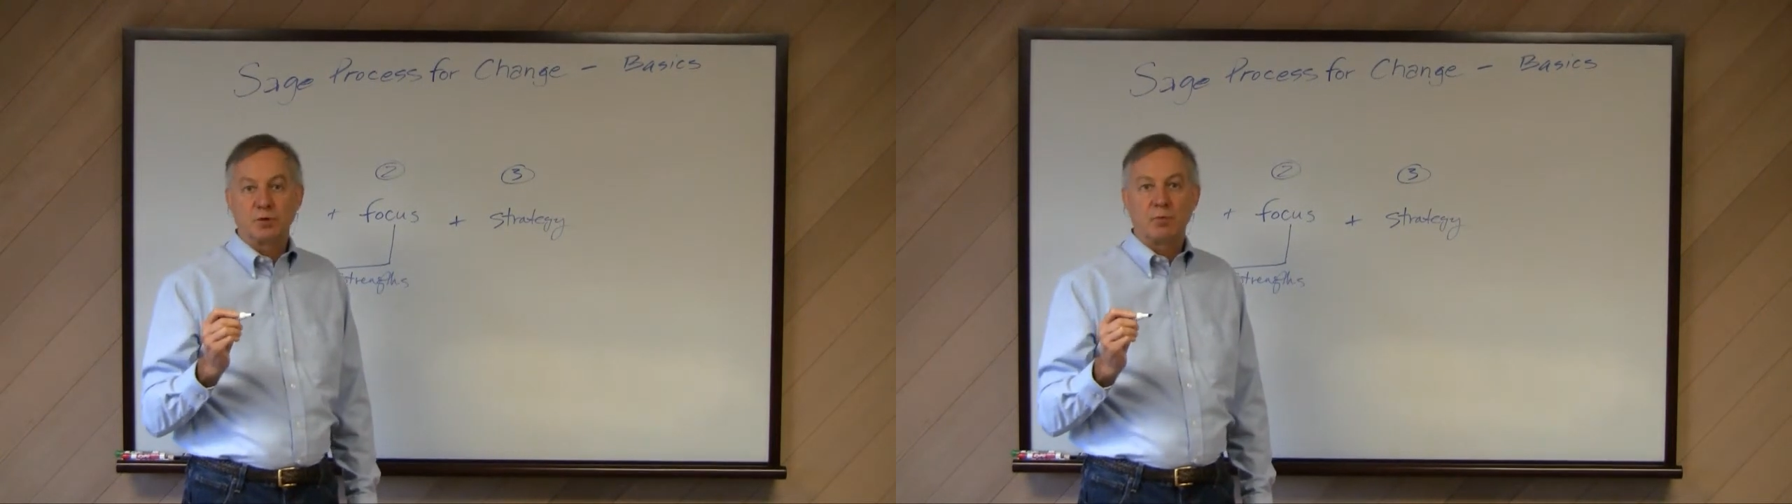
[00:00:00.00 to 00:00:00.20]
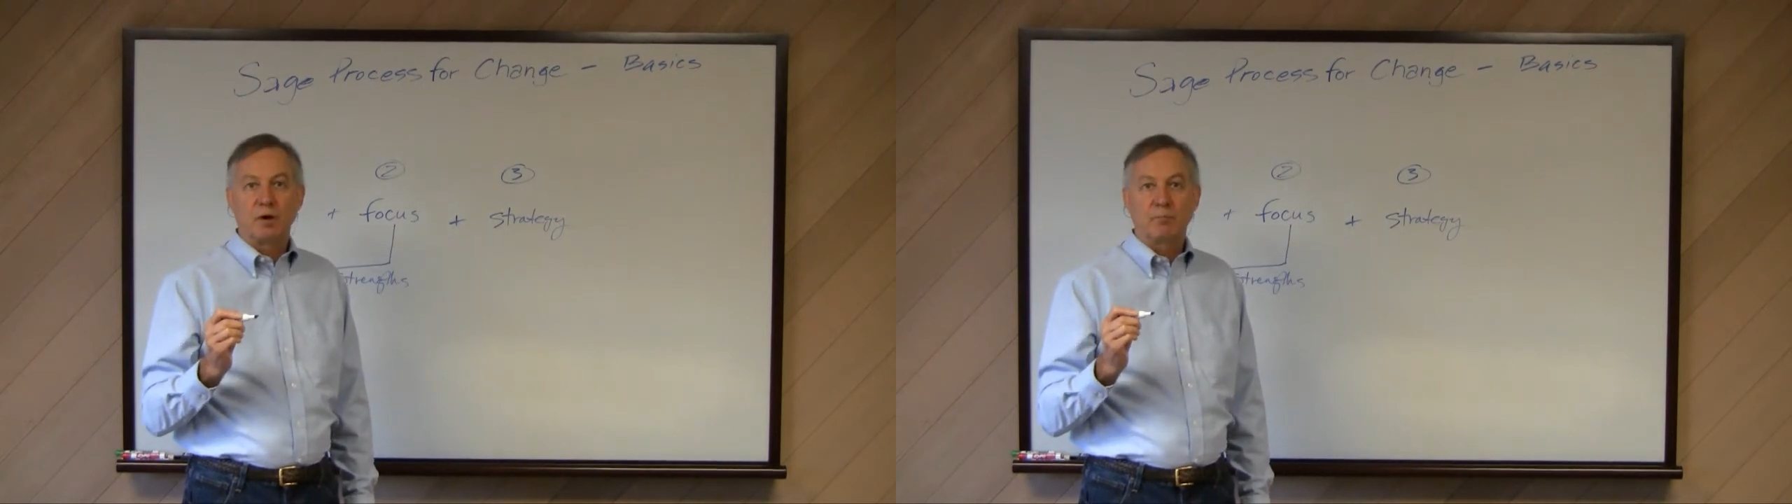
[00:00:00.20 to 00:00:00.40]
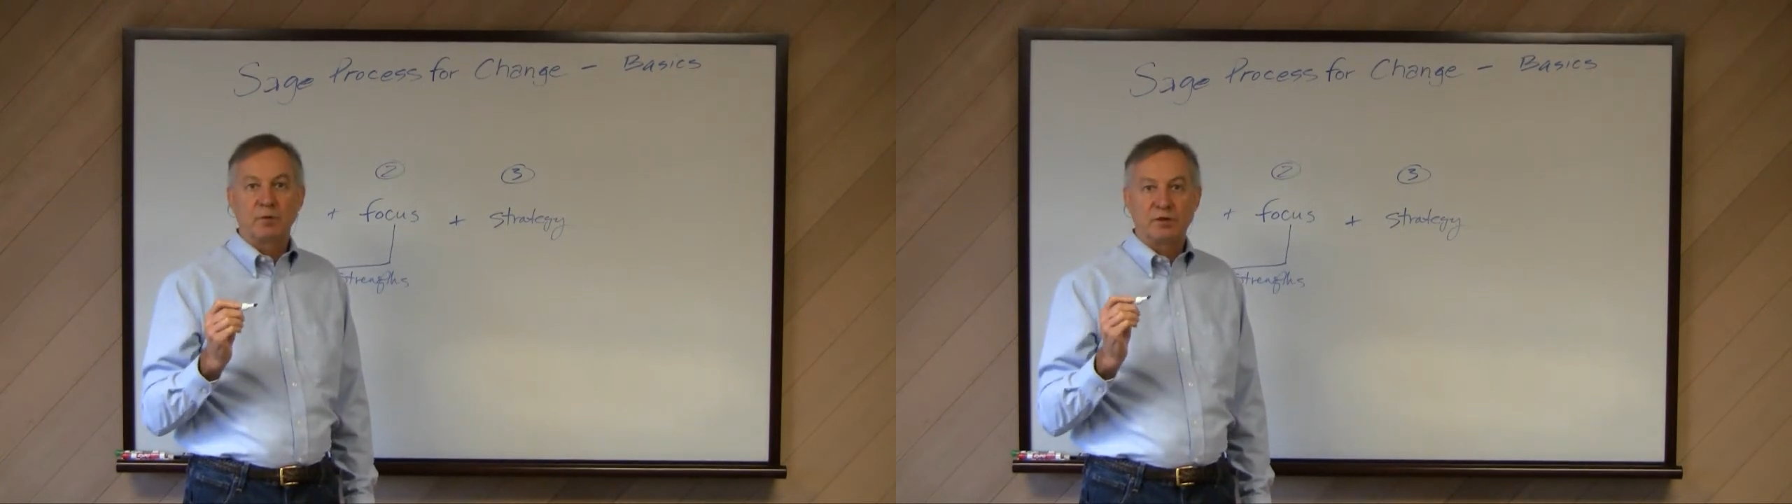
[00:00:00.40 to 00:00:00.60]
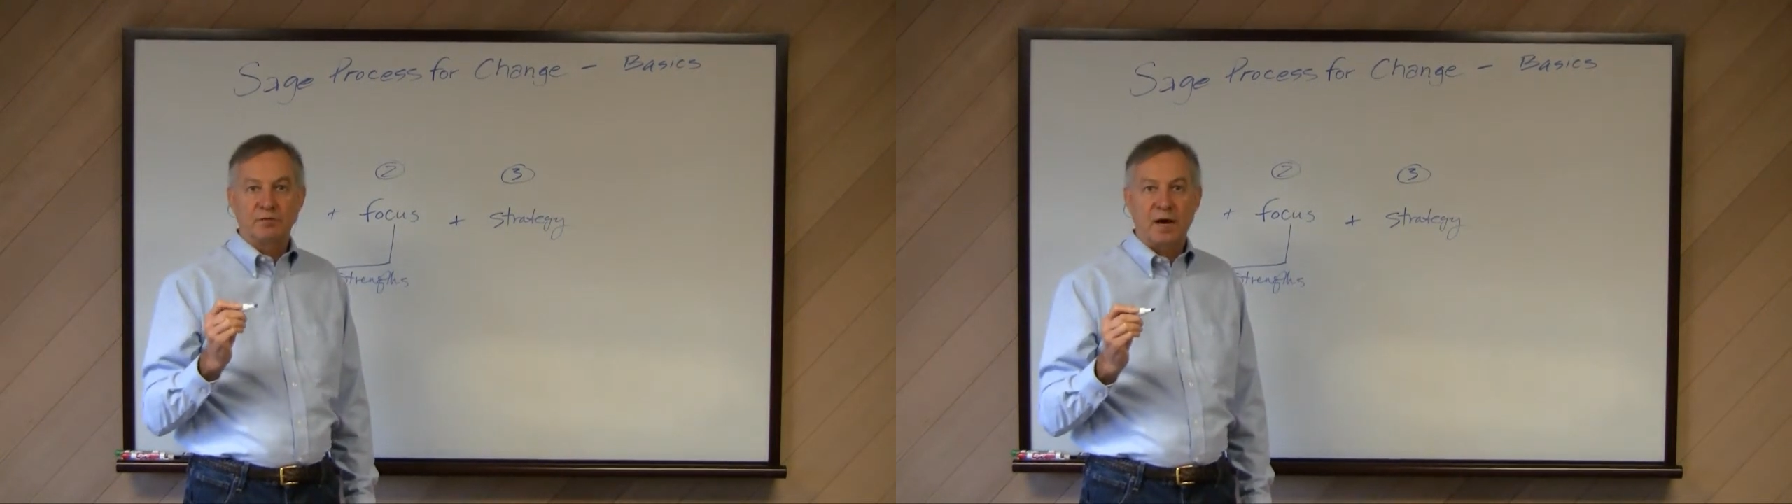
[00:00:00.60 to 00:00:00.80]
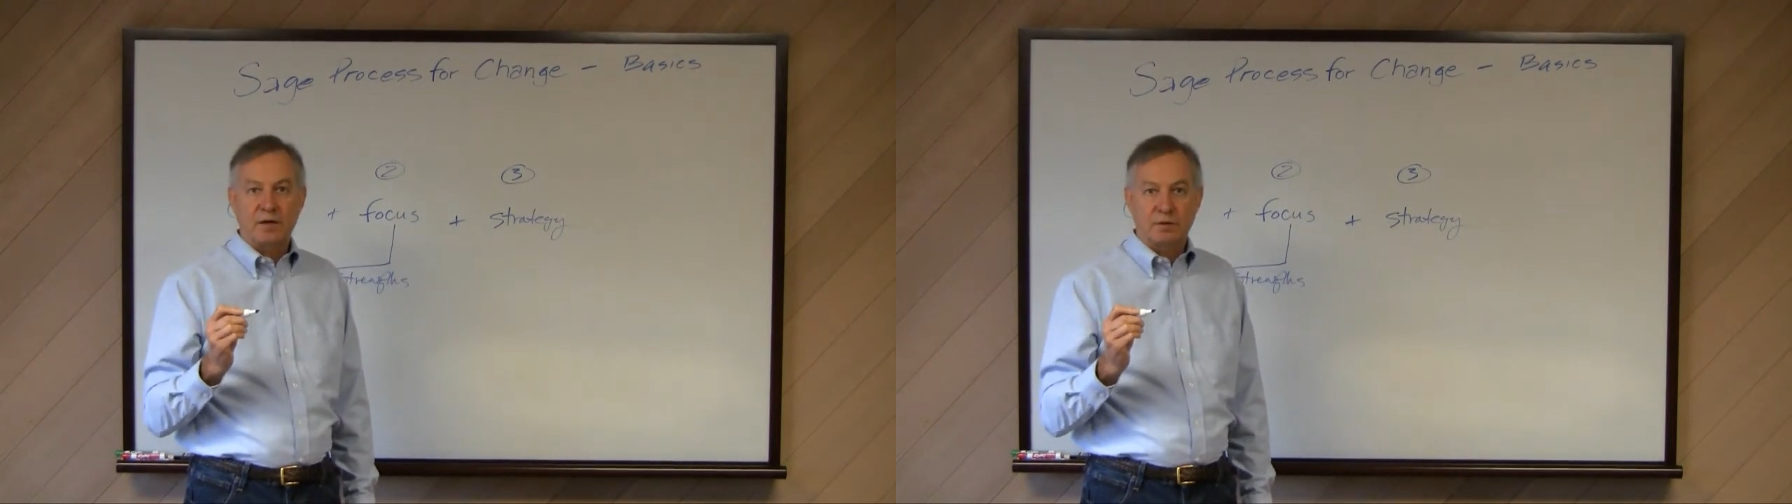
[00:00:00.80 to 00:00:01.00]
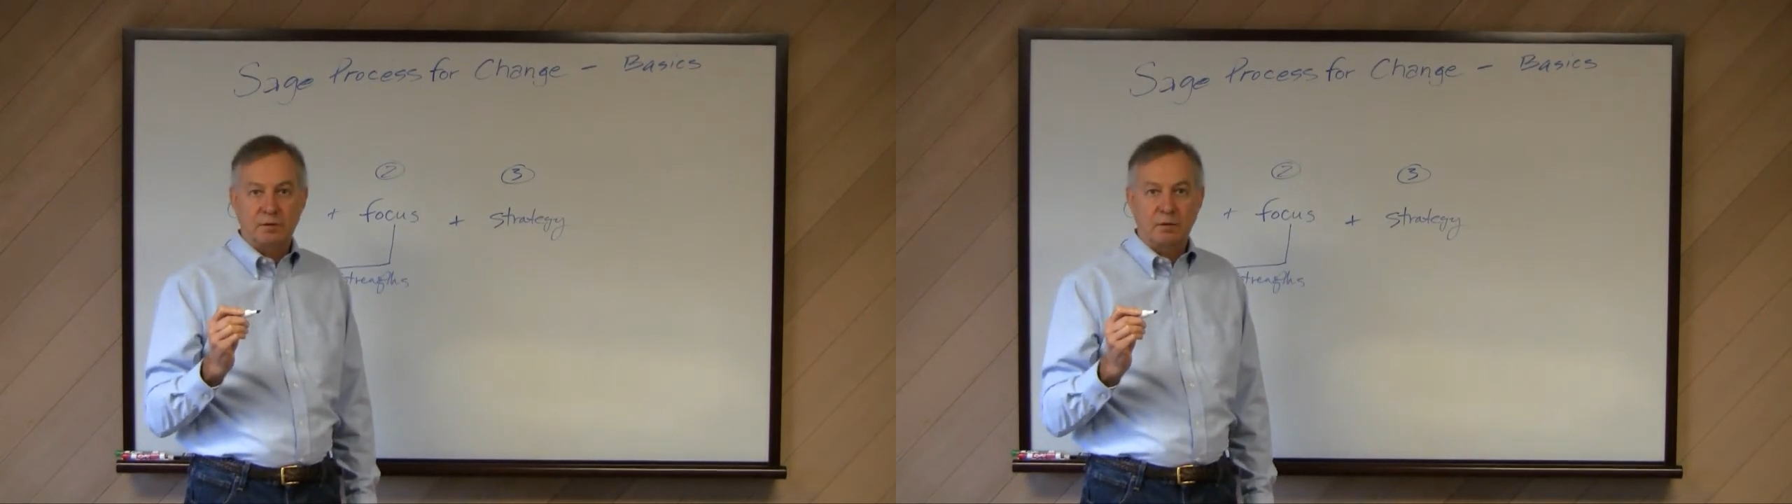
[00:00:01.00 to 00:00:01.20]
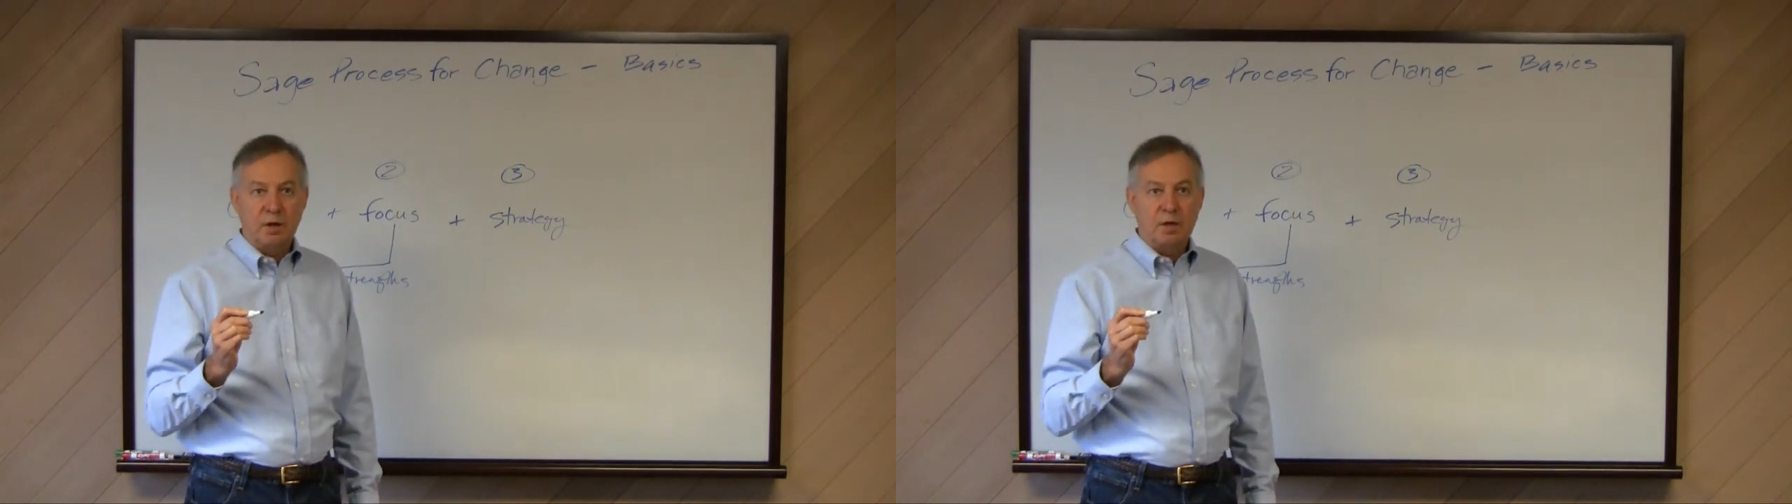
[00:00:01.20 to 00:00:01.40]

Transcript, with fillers: you want much faster,